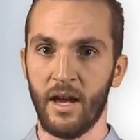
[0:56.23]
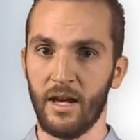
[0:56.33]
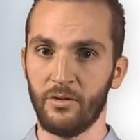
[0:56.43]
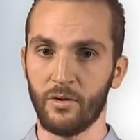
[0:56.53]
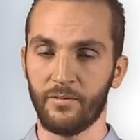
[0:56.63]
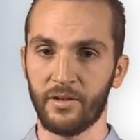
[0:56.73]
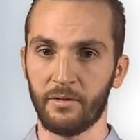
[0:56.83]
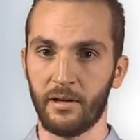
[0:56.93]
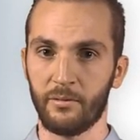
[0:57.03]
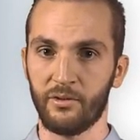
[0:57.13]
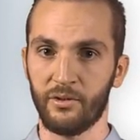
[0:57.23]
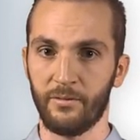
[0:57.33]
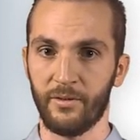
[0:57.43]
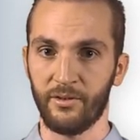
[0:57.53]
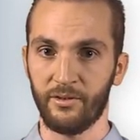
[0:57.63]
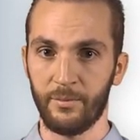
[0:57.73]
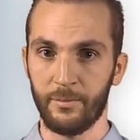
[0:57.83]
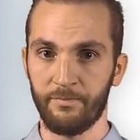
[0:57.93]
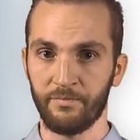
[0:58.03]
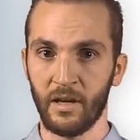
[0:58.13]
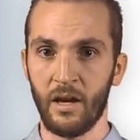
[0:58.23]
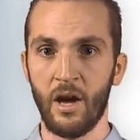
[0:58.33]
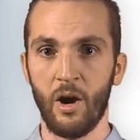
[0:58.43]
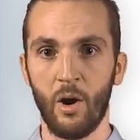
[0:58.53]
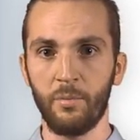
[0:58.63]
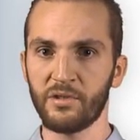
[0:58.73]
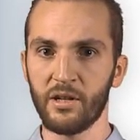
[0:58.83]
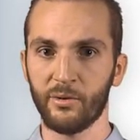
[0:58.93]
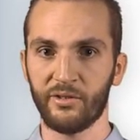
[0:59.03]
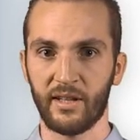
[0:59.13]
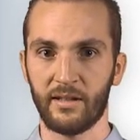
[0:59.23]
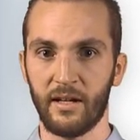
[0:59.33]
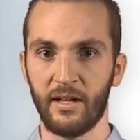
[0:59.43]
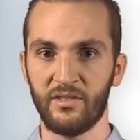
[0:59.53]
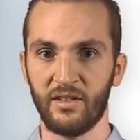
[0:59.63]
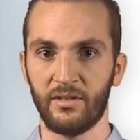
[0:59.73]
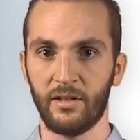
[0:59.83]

and of the ground surface. Optical satellites in the